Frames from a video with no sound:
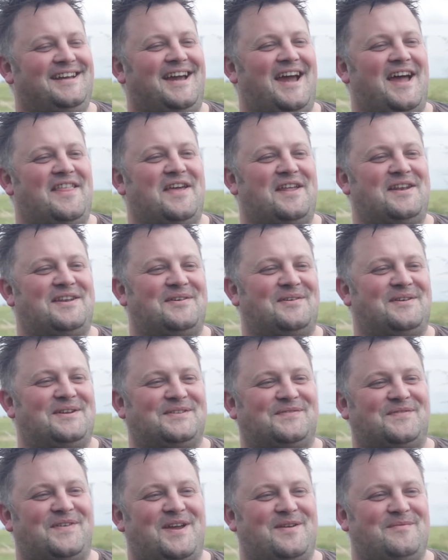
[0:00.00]
and then doing
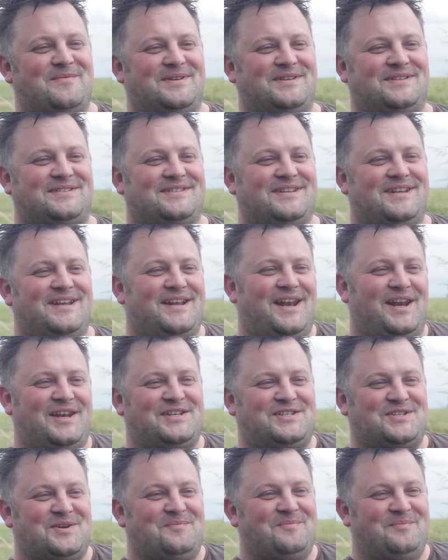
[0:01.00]
his famous
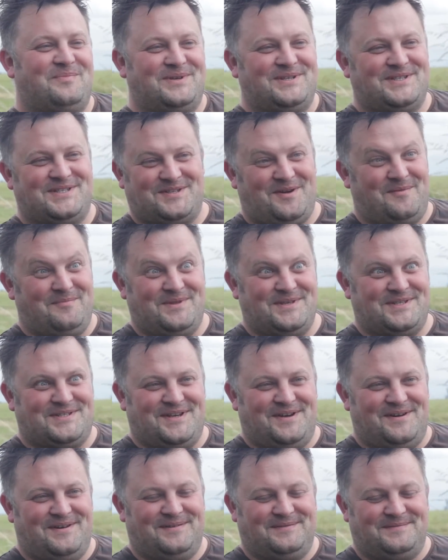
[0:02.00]
jump and stop the
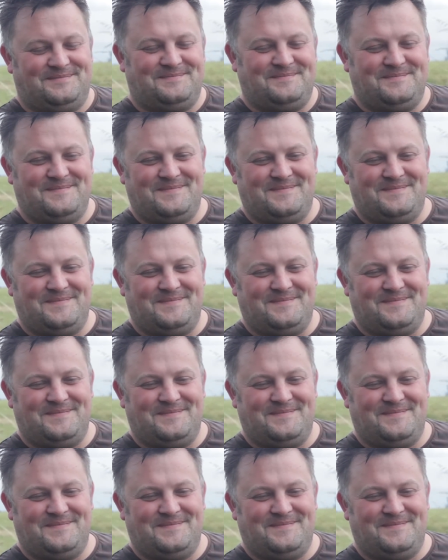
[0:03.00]
song.